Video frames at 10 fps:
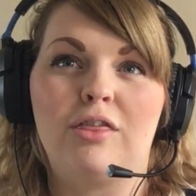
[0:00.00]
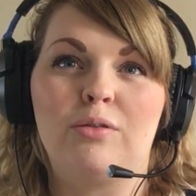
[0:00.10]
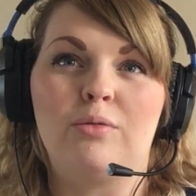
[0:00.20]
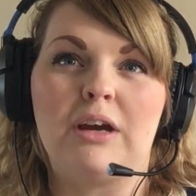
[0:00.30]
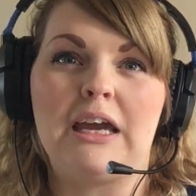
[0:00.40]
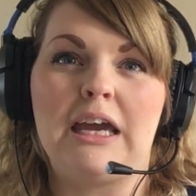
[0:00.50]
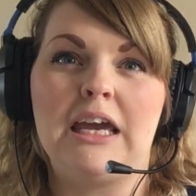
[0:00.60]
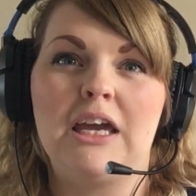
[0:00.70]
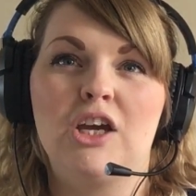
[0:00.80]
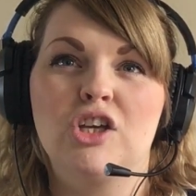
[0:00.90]

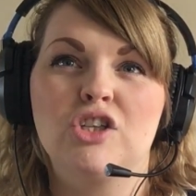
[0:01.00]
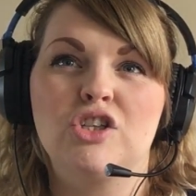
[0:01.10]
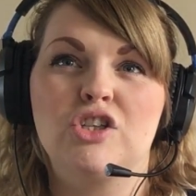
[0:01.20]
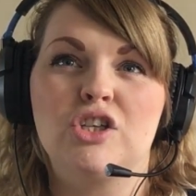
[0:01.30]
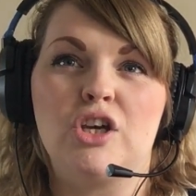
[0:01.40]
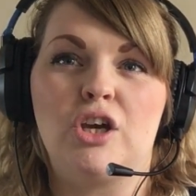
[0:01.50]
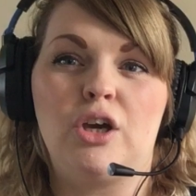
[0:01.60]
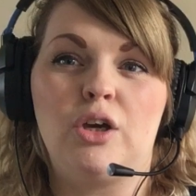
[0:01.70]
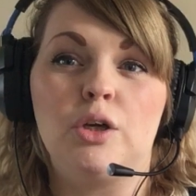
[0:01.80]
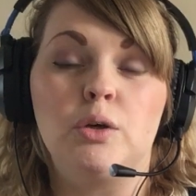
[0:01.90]
3,
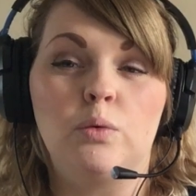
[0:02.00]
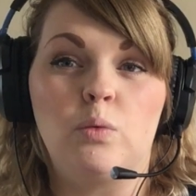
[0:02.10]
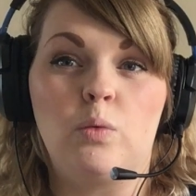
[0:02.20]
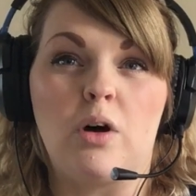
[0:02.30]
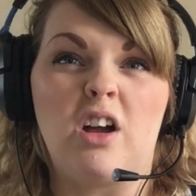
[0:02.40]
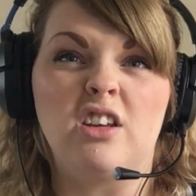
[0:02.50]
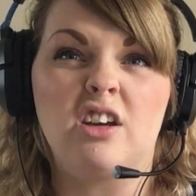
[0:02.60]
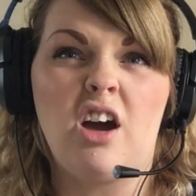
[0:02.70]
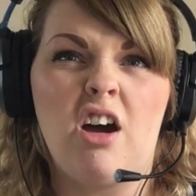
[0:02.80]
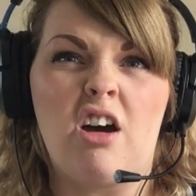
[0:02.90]
2, 1.
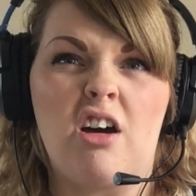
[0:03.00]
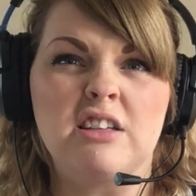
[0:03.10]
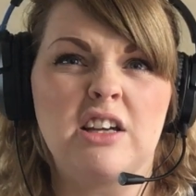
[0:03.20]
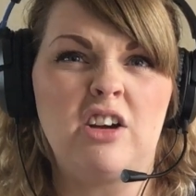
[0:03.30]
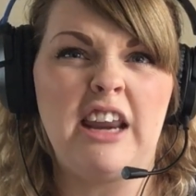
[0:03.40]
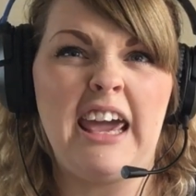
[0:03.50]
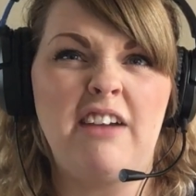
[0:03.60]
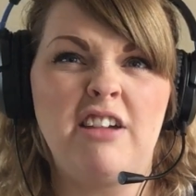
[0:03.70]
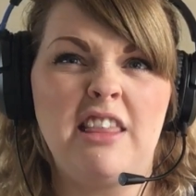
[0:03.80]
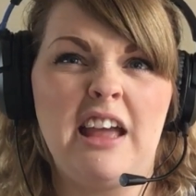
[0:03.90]
Car. Has it got an
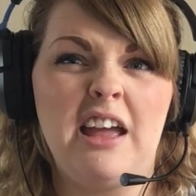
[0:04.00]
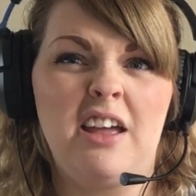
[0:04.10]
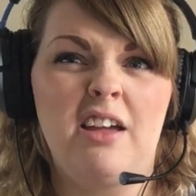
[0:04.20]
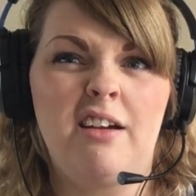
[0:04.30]
air in there?